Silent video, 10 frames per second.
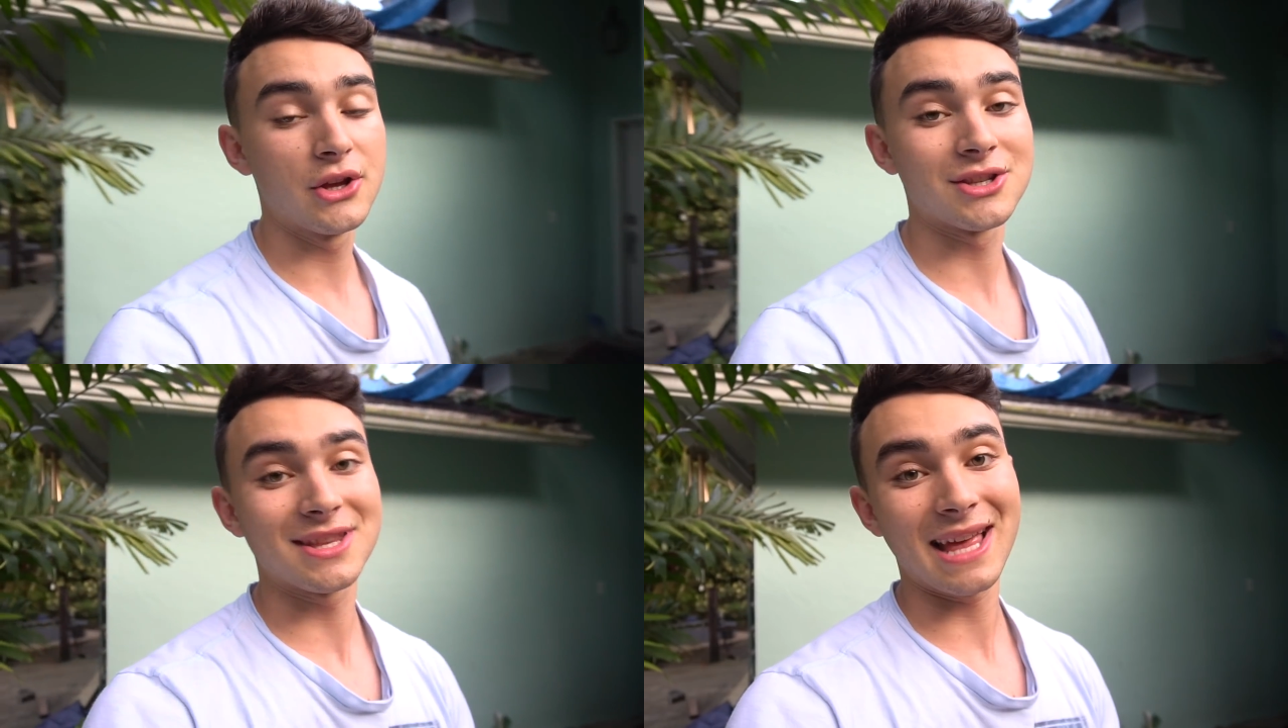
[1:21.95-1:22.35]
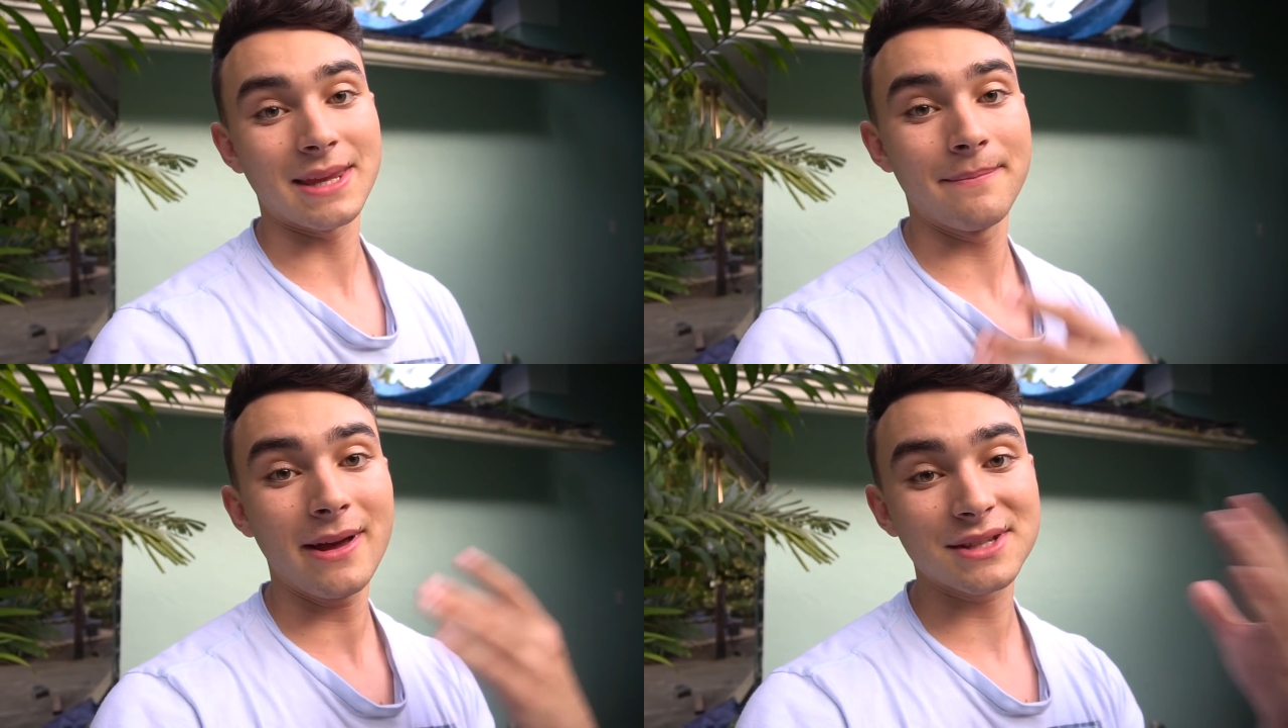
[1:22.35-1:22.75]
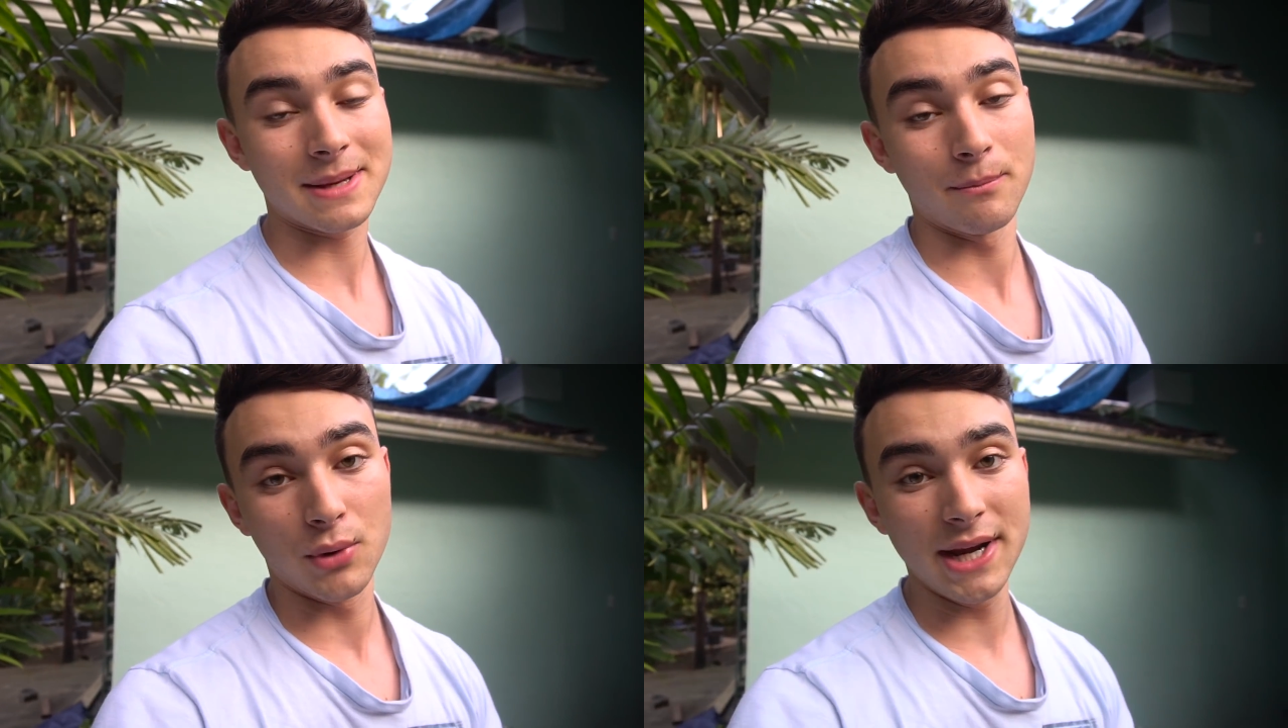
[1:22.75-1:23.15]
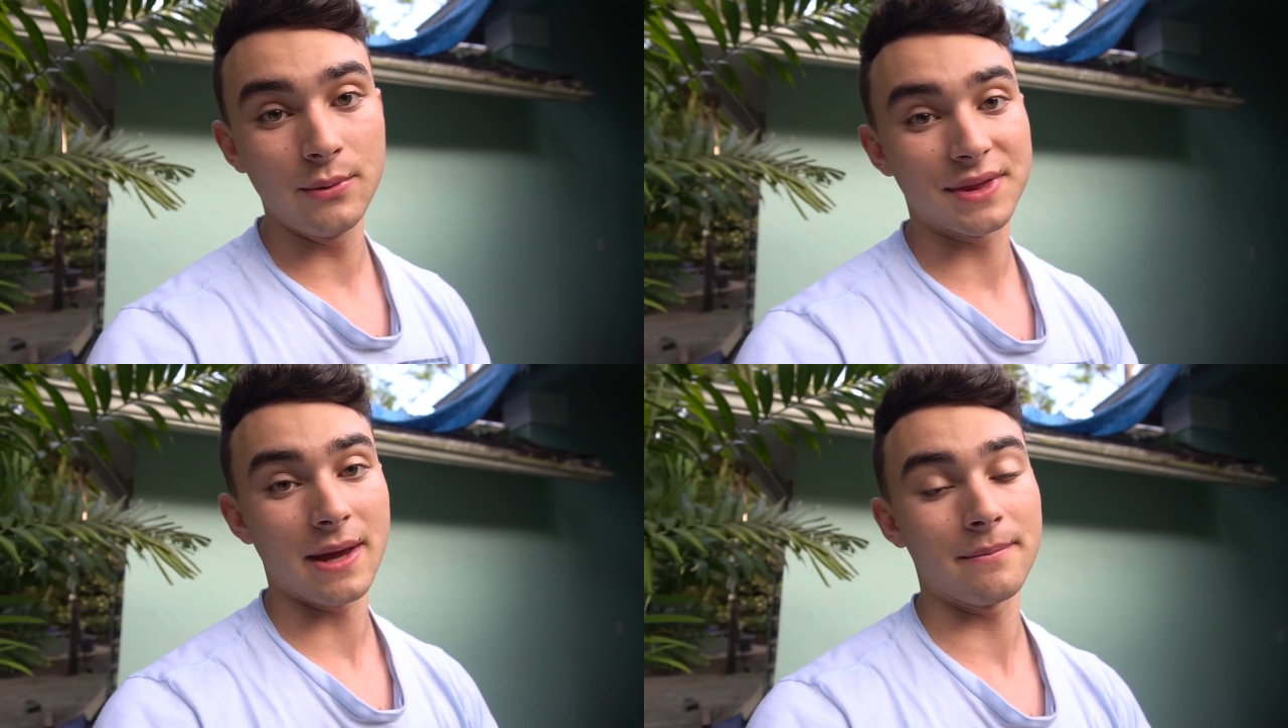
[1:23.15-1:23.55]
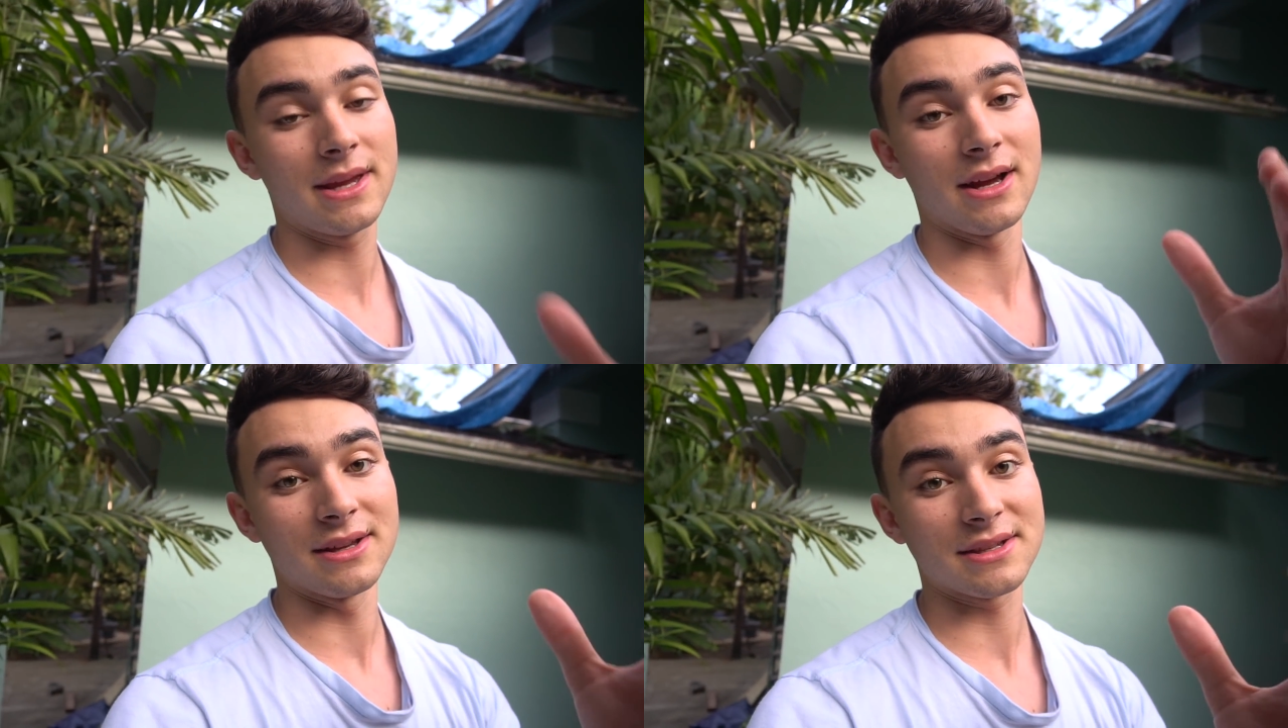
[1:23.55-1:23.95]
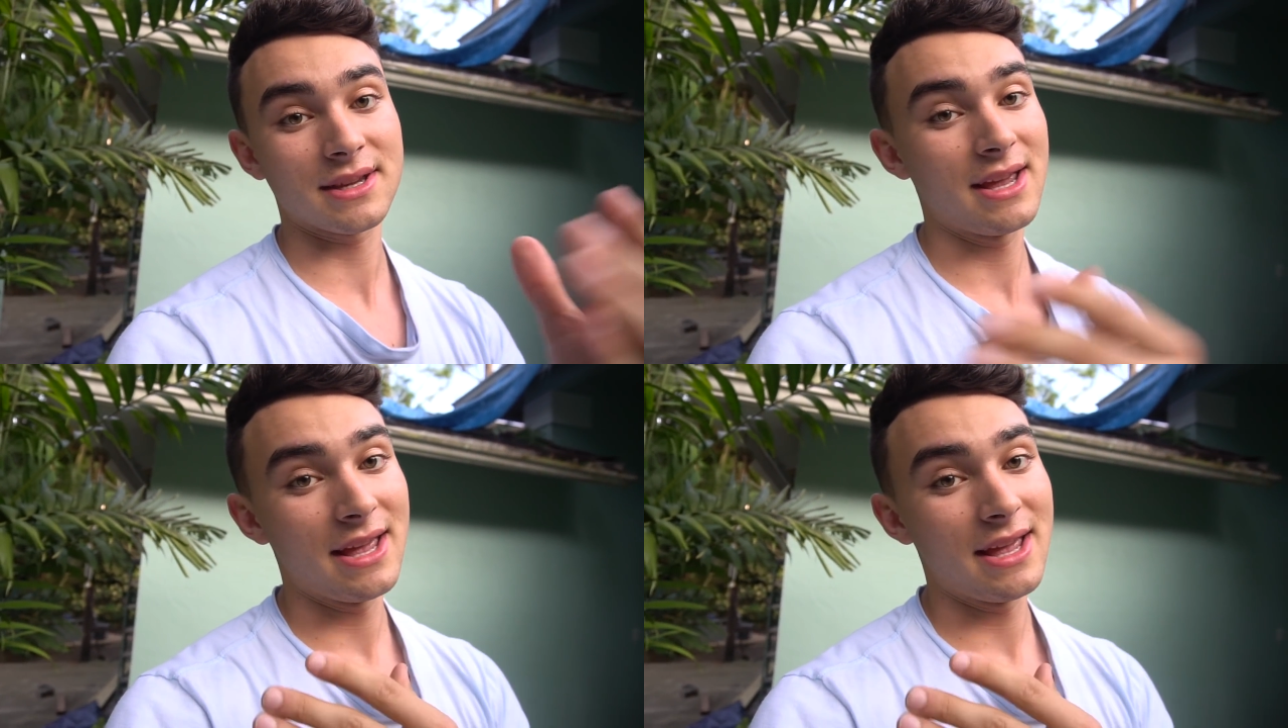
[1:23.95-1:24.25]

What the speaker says: so that the males can breed with them, because